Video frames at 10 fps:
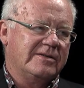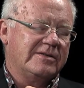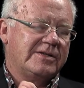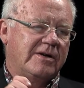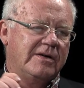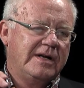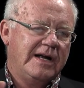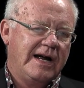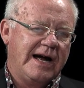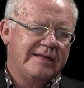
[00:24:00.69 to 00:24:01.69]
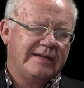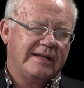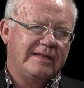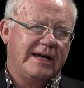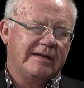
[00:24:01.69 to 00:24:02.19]
So I think
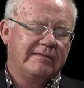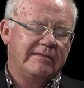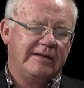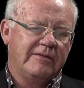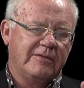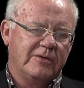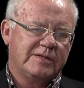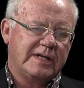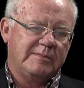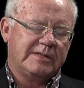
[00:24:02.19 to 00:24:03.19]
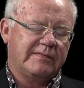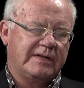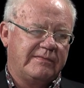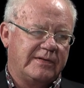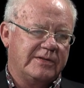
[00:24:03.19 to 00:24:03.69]
that, you know, those types of
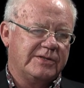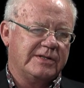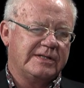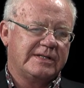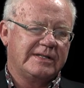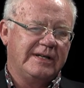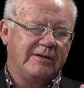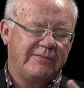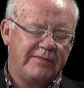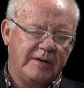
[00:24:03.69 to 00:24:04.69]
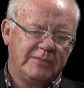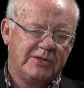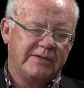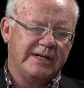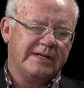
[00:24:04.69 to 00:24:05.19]
conversions, you know, from
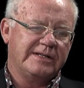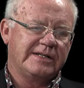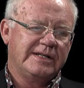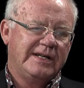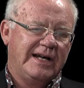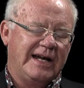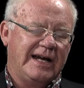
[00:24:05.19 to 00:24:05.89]
trees, uh,